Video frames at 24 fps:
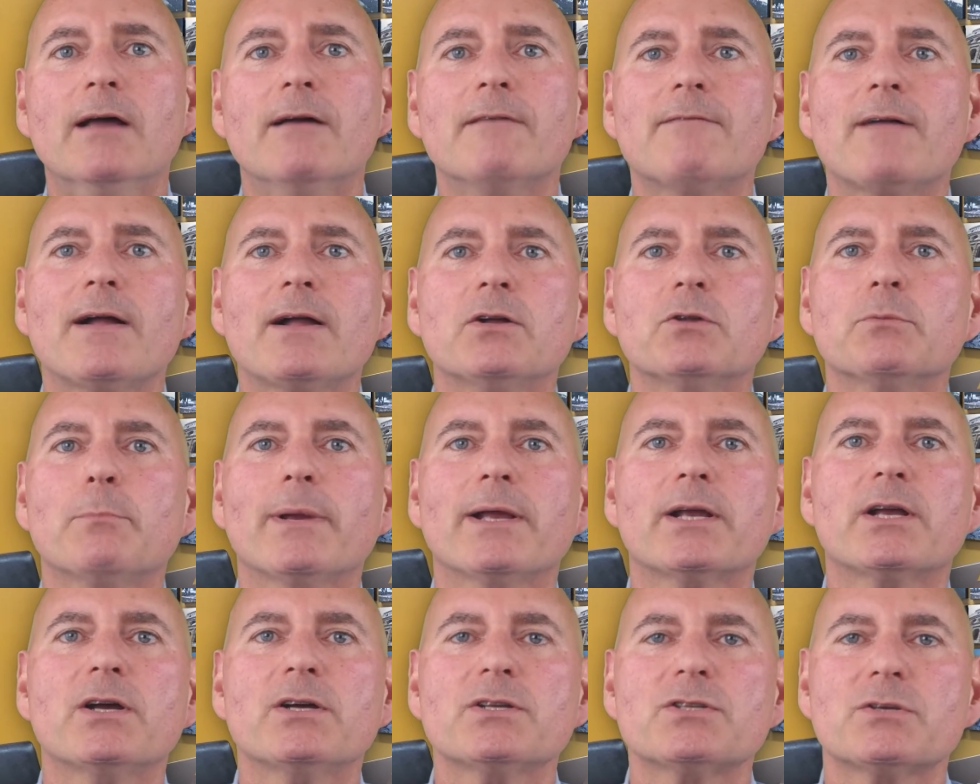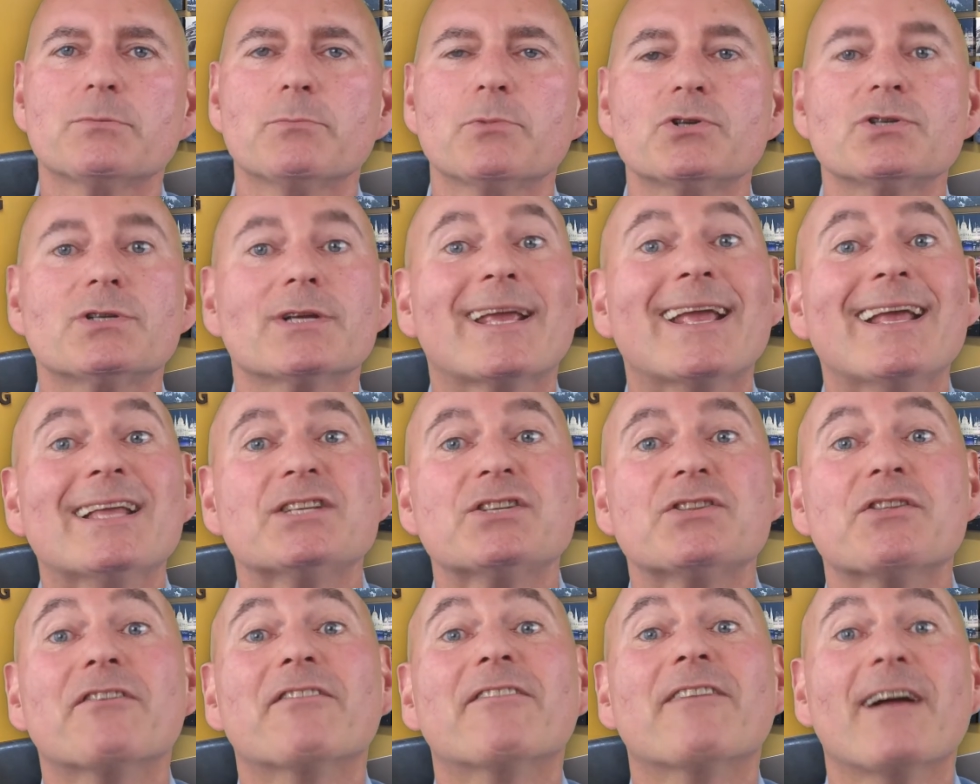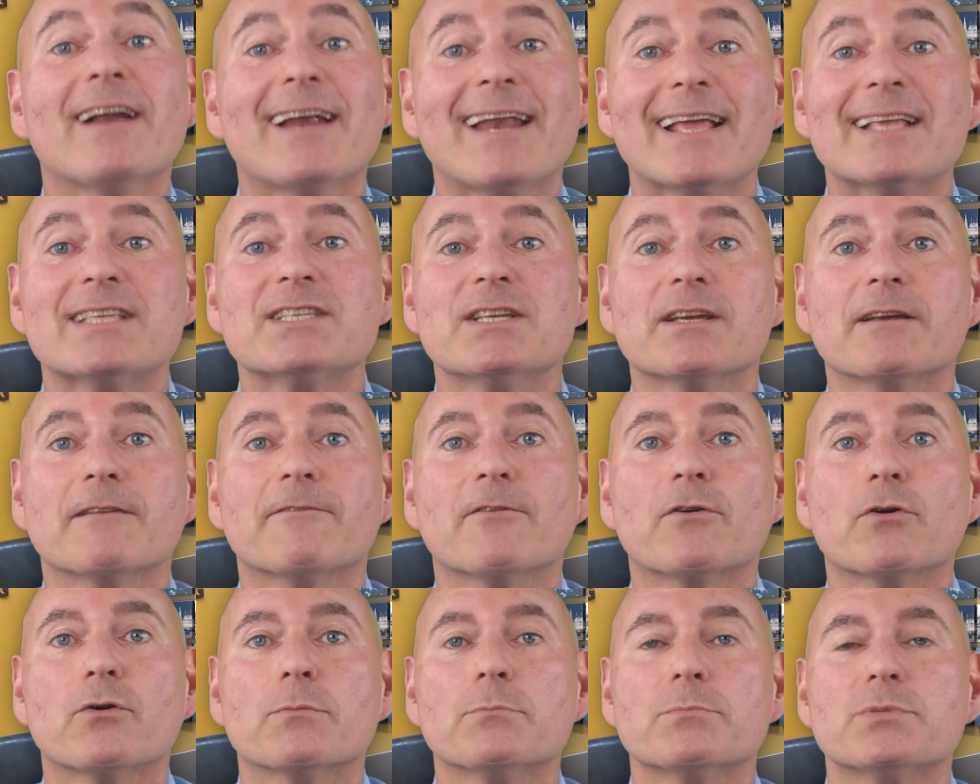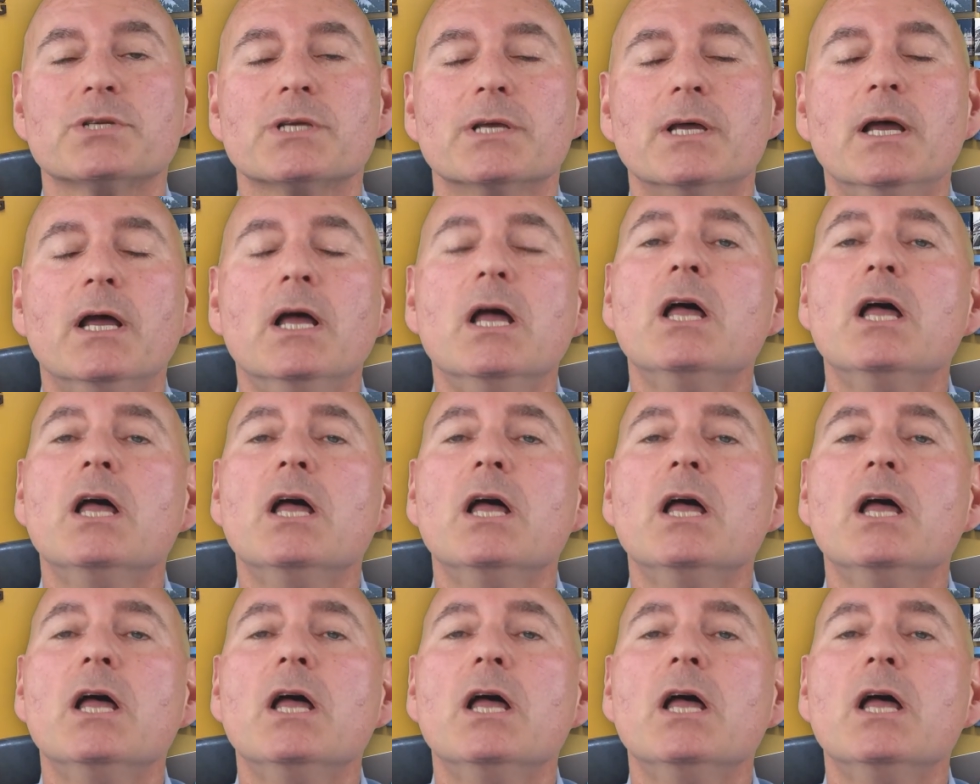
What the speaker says: filed by customers against their financing firms.